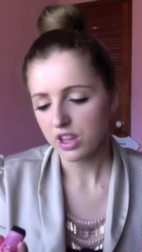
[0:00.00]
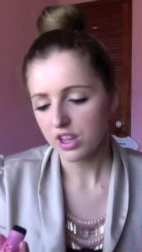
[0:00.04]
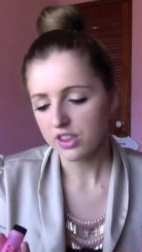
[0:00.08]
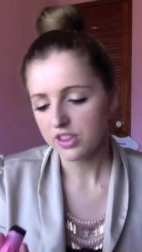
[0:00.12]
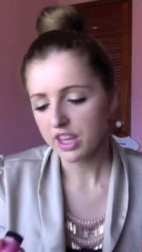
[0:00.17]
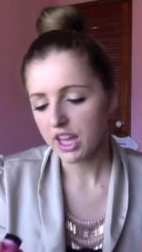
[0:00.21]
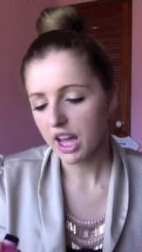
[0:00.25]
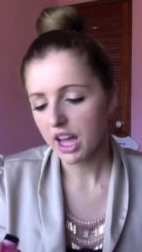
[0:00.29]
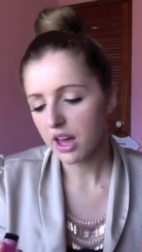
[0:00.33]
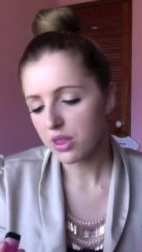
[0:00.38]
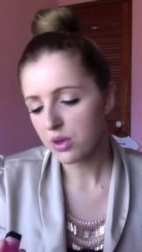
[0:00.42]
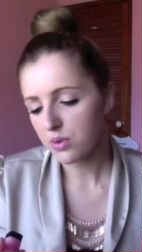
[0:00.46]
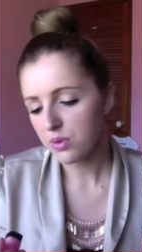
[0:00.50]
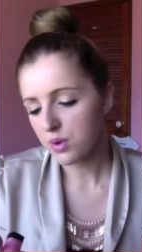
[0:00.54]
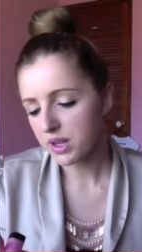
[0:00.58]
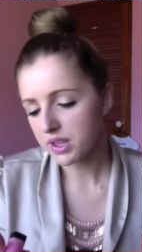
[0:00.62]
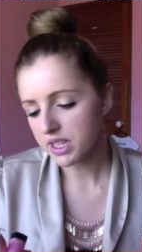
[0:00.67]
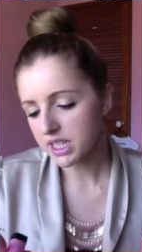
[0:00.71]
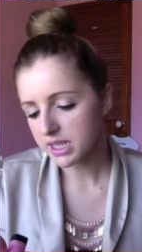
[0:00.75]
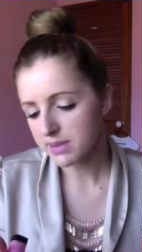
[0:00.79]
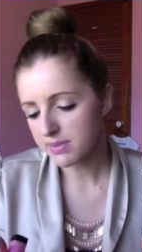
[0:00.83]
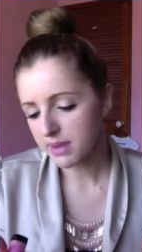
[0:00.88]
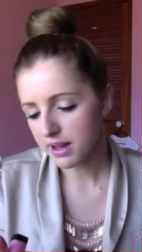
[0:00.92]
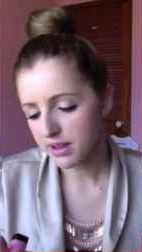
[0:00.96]
The other one
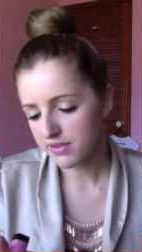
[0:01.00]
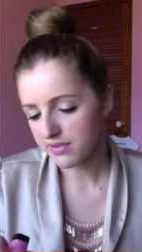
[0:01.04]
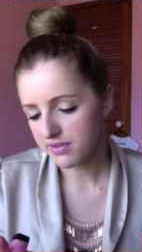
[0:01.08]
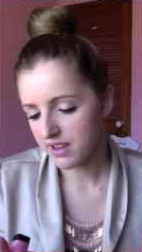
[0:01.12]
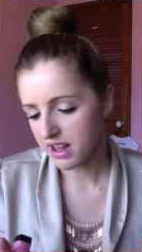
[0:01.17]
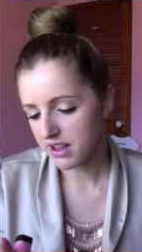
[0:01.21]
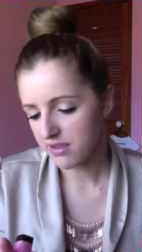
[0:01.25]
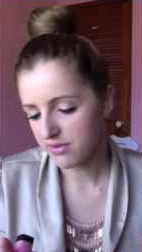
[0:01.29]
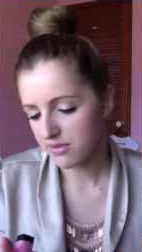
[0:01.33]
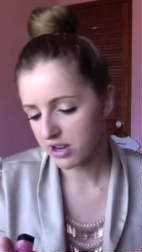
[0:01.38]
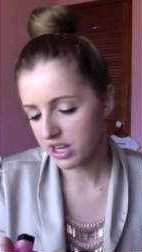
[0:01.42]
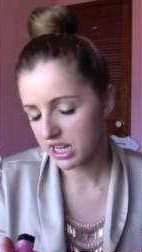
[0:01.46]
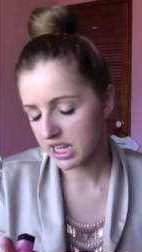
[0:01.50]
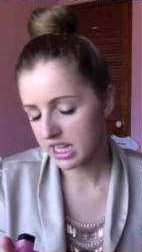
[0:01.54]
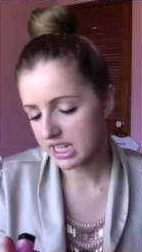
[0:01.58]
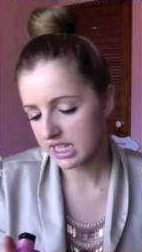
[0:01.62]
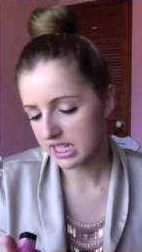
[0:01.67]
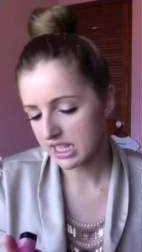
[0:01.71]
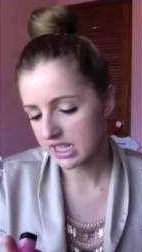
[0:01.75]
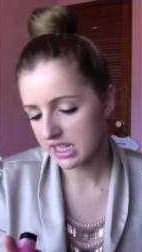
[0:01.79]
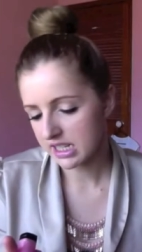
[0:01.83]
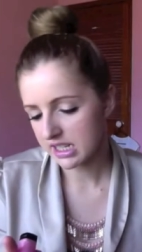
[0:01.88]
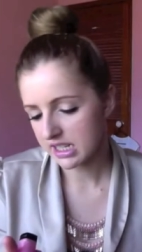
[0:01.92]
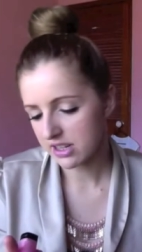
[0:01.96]
that's my favourite is
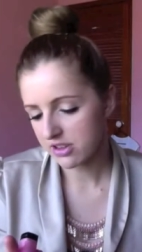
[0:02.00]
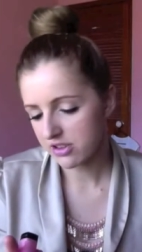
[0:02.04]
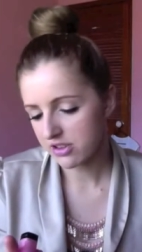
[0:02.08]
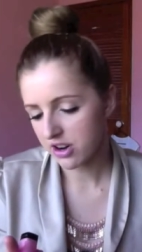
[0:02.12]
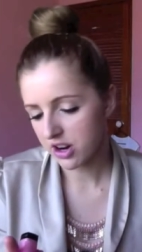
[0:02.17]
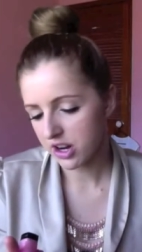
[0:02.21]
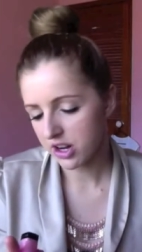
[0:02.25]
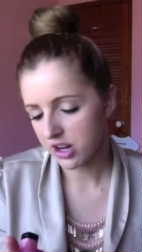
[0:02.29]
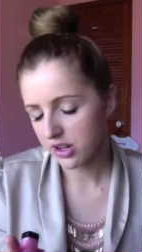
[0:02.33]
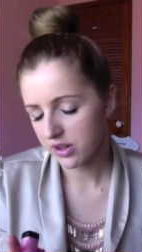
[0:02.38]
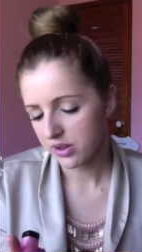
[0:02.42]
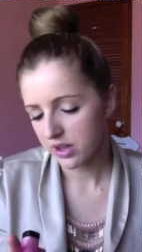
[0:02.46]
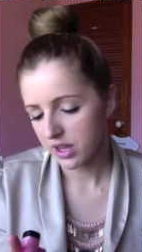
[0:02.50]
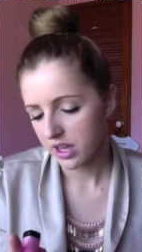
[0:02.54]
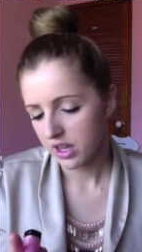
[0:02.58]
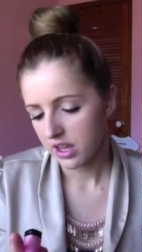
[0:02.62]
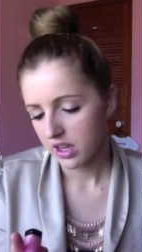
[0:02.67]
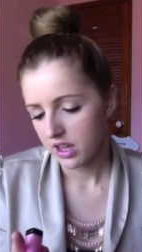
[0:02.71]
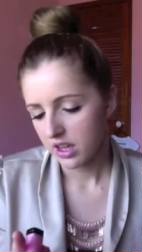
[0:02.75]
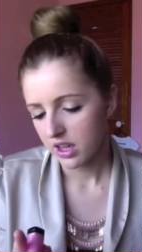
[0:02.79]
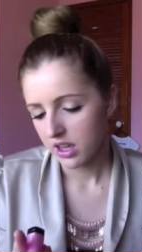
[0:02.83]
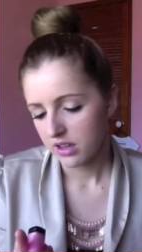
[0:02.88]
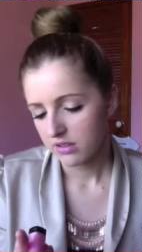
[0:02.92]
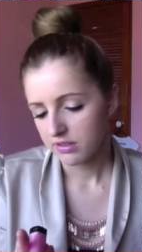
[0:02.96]
in
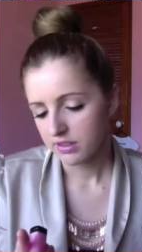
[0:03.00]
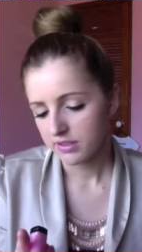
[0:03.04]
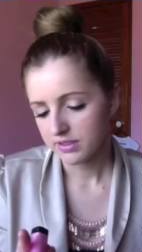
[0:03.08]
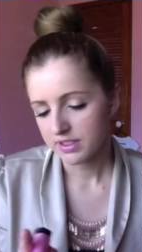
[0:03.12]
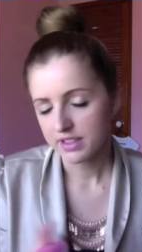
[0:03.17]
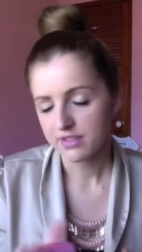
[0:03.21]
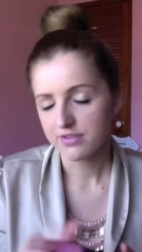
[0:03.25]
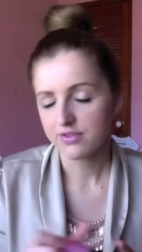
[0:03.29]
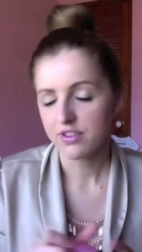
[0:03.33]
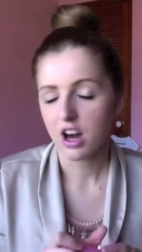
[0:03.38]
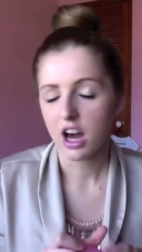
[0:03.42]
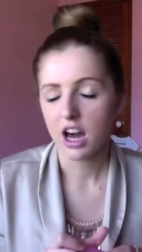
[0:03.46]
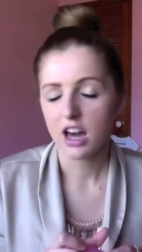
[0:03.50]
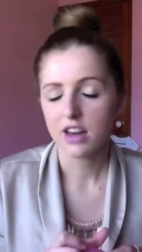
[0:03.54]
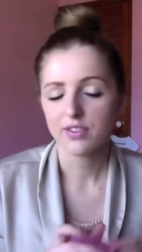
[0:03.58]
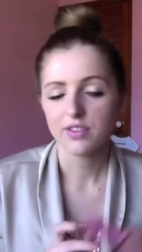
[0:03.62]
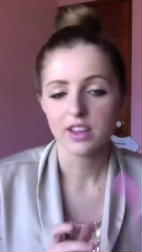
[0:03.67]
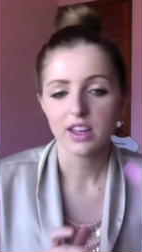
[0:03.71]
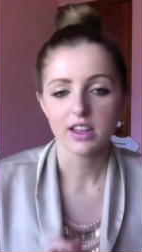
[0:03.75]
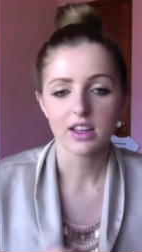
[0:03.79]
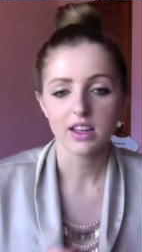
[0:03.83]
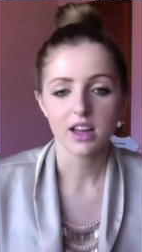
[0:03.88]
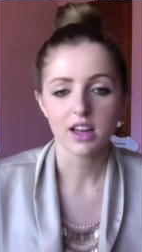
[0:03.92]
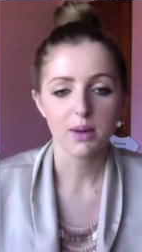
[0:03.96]
055
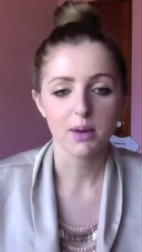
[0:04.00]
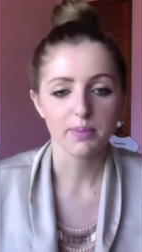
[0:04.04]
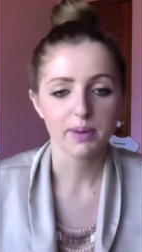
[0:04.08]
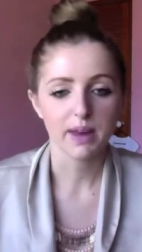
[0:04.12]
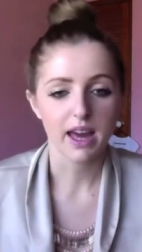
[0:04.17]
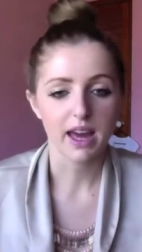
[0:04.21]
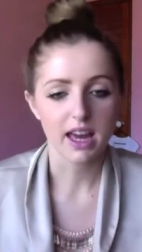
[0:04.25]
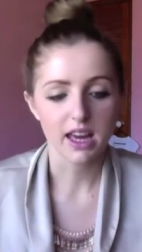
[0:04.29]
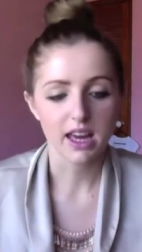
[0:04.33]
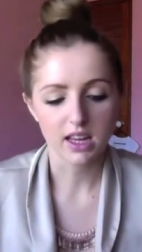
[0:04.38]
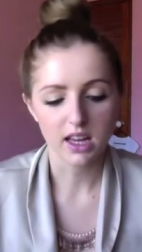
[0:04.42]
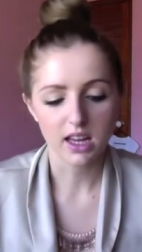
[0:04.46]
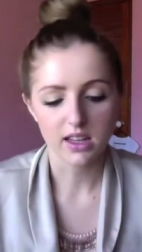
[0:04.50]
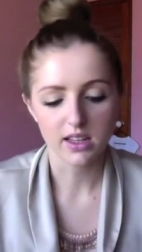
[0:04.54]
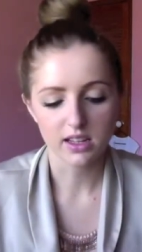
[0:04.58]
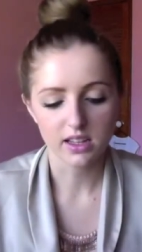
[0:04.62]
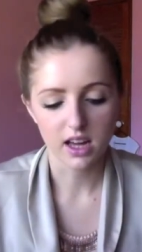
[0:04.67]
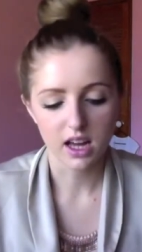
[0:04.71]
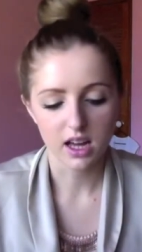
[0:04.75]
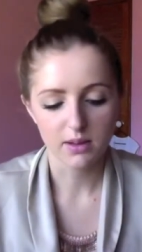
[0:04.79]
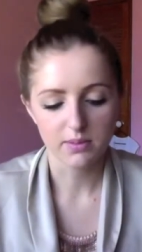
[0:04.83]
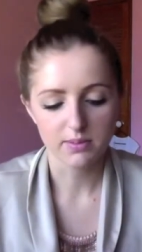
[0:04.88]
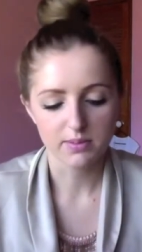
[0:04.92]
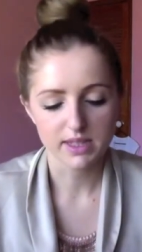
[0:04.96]
Cupcake, and it
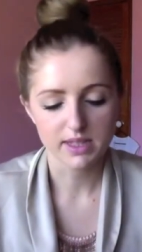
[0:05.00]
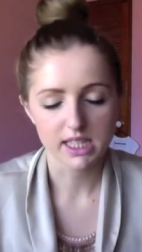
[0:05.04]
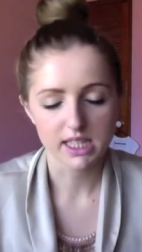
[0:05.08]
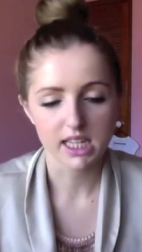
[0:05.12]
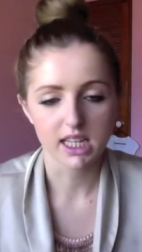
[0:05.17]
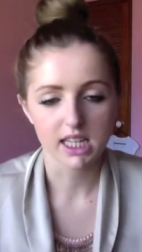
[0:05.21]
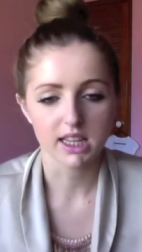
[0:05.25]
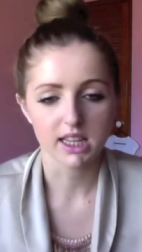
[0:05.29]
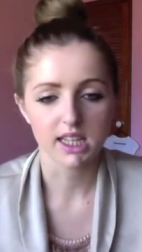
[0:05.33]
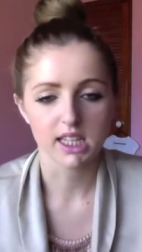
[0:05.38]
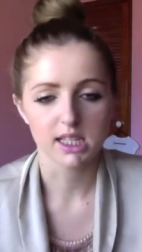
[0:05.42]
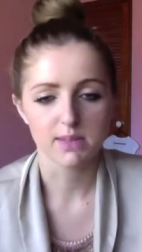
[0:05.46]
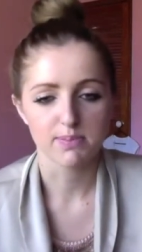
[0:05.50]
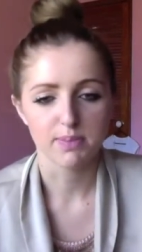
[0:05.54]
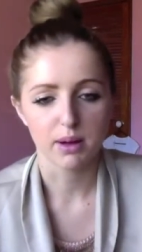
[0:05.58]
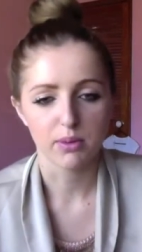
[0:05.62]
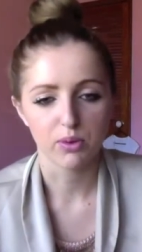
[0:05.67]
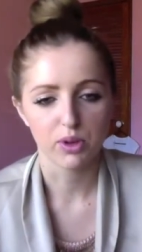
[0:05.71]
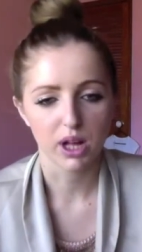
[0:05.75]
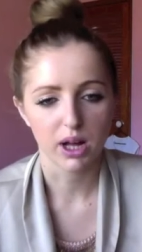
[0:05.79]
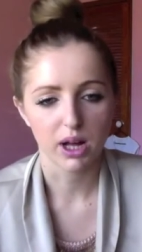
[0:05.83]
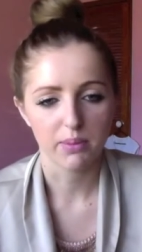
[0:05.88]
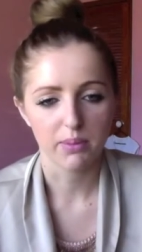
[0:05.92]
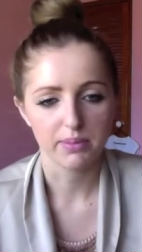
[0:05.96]
comes in this
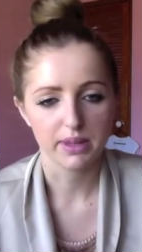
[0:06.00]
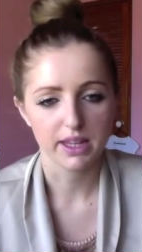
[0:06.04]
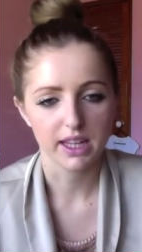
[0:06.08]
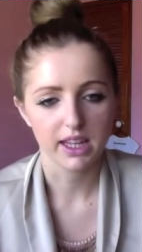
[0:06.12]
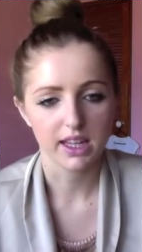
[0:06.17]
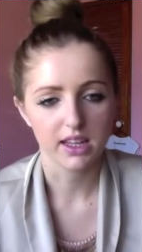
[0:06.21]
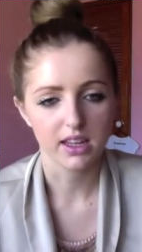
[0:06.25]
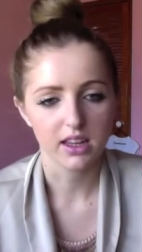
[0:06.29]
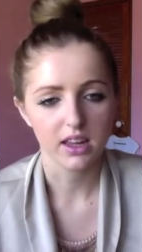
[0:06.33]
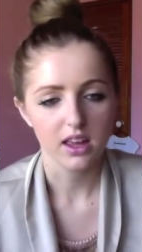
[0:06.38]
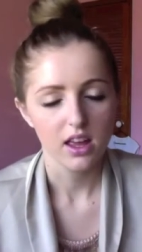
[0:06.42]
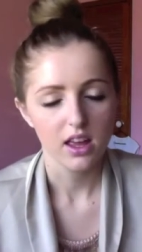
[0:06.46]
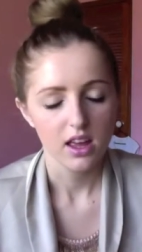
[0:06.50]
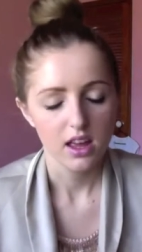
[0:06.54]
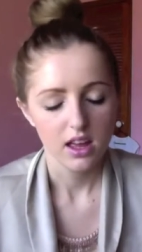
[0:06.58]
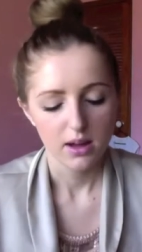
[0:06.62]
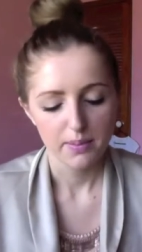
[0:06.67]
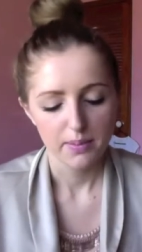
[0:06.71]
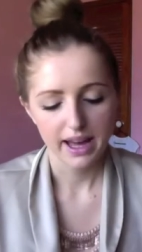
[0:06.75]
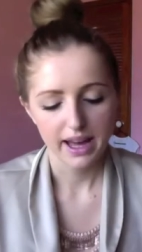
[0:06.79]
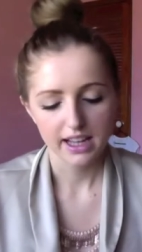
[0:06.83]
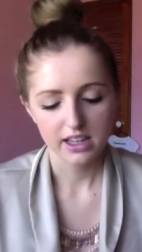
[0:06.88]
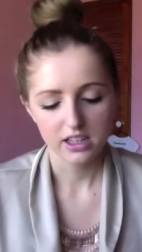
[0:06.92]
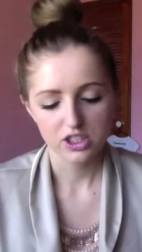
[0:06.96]
bubblegum pink
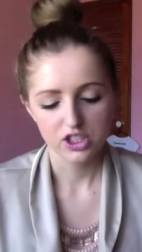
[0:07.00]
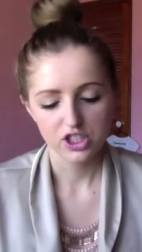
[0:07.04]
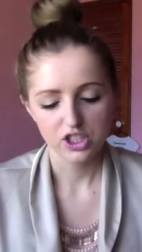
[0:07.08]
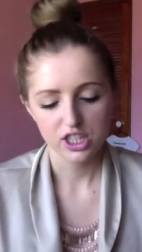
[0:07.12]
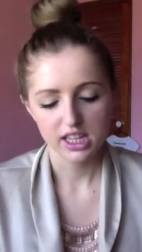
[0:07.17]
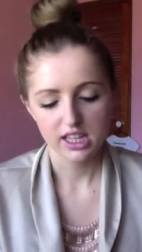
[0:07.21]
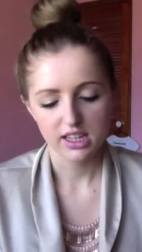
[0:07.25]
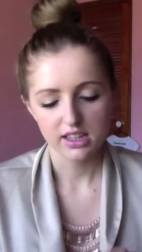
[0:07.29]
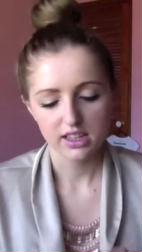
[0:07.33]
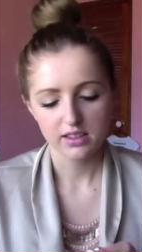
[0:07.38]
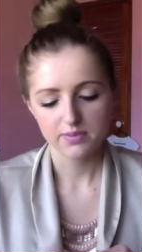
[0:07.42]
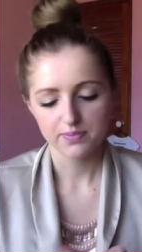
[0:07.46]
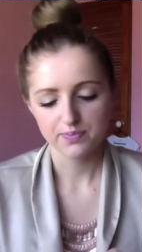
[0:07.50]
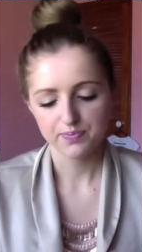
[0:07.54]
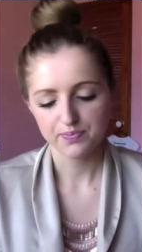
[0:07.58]
packaging.